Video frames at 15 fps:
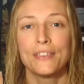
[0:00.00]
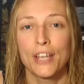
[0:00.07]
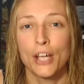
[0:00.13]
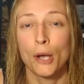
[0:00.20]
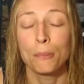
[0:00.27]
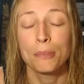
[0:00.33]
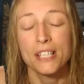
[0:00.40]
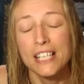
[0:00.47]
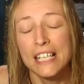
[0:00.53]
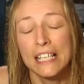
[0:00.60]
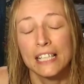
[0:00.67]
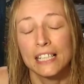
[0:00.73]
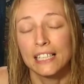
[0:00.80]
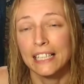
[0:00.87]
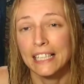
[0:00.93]
They are
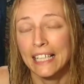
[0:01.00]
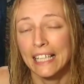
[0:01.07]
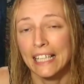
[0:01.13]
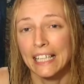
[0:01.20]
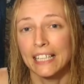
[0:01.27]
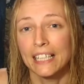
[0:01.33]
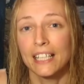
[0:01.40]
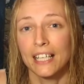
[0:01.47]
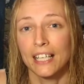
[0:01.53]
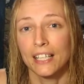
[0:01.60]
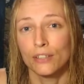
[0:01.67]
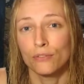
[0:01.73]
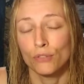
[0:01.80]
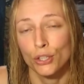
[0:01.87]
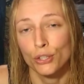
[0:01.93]
particularly keen
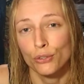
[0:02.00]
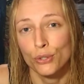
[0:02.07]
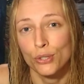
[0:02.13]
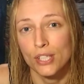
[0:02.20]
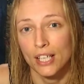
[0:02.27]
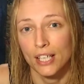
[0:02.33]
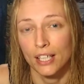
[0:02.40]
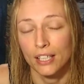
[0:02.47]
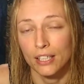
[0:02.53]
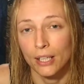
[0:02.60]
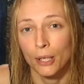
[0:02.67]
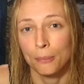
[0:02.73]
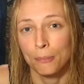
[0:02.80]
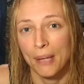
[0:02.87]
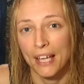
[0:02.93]
in recruiting
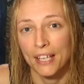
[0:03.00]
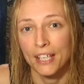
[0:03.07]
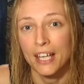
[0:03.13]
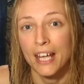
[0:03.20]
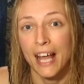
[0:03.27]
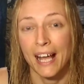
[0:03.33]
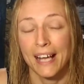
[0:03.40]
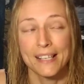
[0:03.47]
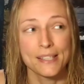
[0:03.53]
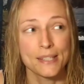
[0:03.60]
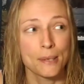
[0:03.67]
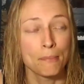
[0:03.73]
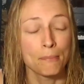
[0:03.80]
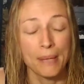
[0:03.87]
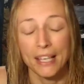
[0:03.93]
young men,
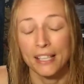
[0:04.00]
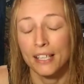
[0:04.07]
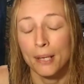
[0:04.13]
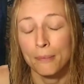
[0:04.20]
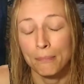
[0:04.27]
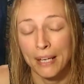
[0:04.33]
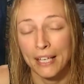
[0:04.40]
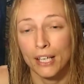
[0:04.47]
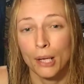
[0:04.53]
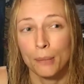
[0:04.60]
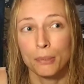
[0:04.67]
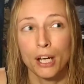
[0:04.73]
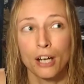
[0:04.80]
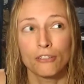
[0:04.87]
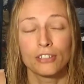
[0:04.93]
as men make
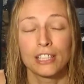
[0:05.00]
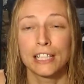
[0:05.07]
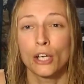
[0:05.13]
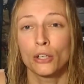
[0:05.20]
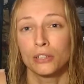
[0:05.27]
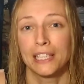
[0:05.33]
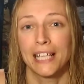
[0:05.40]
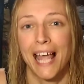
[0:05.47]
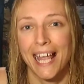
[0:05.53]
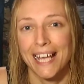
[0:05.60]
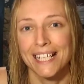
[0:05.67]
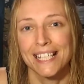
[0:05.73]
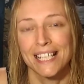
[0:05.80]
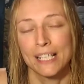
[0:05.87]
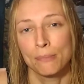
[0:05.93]
up currently only
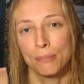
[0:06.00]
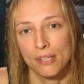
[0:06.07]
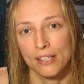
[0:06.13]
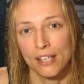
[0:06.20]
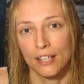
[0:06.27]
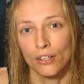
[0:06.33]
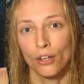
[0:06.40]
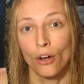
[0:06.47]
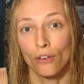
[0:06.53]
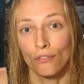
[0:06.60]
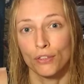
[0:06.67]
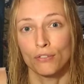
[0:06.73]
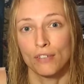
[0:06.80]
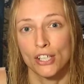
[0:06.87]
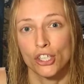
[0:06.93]
eighteen percent
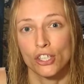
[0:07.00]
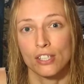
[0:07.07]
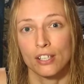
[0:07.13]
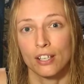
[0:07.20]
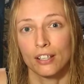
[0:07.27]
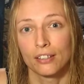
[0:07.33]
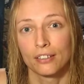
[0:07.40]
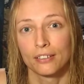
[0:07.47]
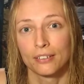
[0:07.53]
of the register.